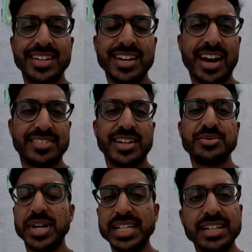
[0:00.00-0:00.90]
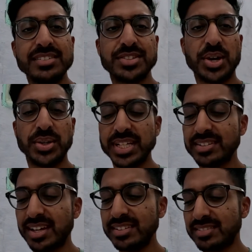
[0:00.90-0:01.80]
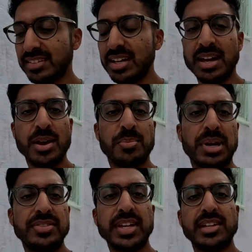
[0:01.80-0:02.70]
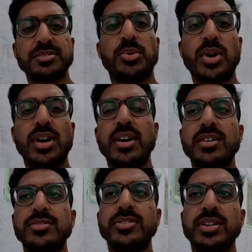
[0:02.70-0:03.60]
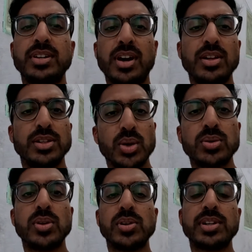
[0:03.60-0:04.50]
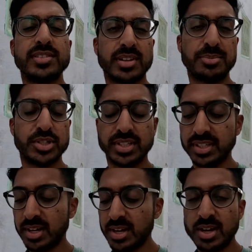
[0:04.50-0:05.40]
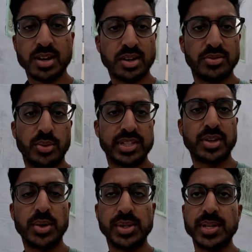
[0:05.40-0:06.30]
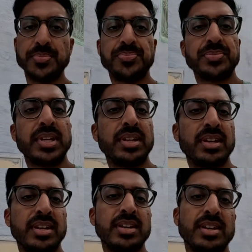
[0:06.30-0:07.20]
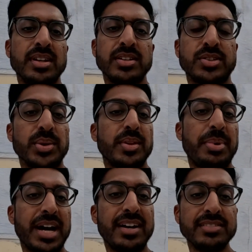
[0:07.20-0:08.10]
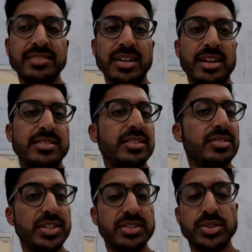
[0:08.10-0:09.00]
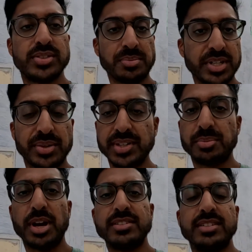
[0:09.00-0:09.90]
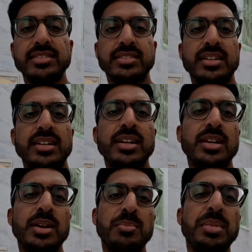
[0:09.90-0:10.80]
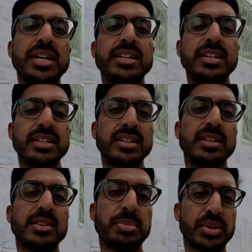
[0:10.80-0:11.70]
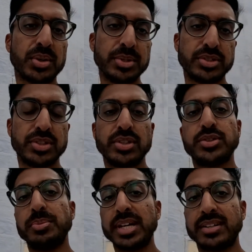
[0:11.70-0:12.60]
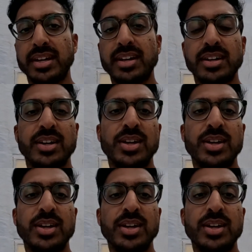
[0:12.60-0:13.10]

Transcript: assign rankings to holy sites, but I think it's more of a local conception of what's holy. So in the past, and even to some degree in the present, making the pilgrimage to Mecca